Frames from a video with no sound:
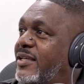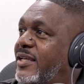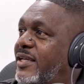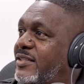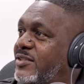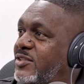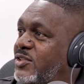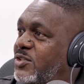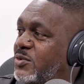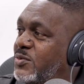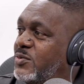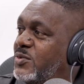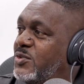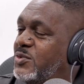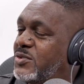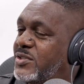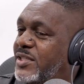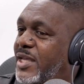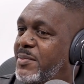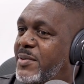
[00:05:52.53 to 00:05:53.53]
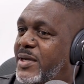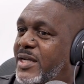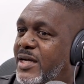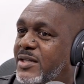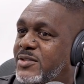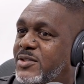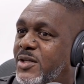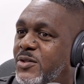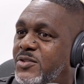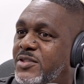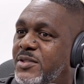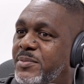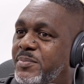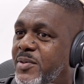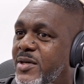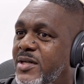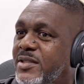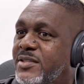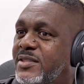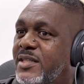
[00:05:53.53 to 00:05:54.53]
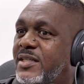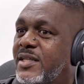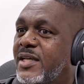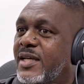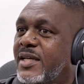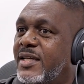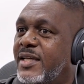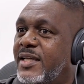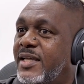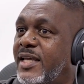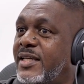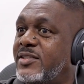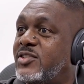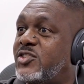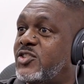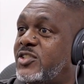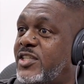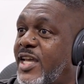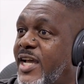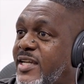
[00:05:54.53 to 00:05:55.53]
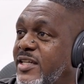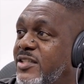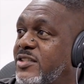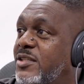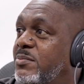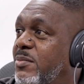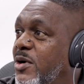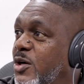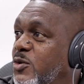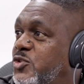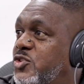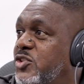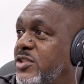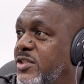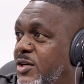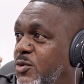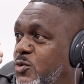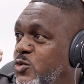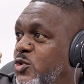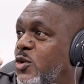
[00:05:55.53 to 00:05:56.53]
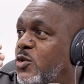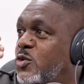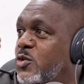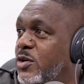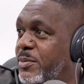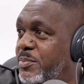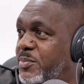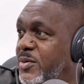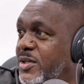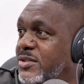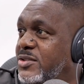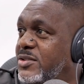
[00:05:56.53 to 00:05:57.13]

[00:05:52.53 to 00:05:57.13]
And yes. you say because OG Percy second the motion on your Cripism.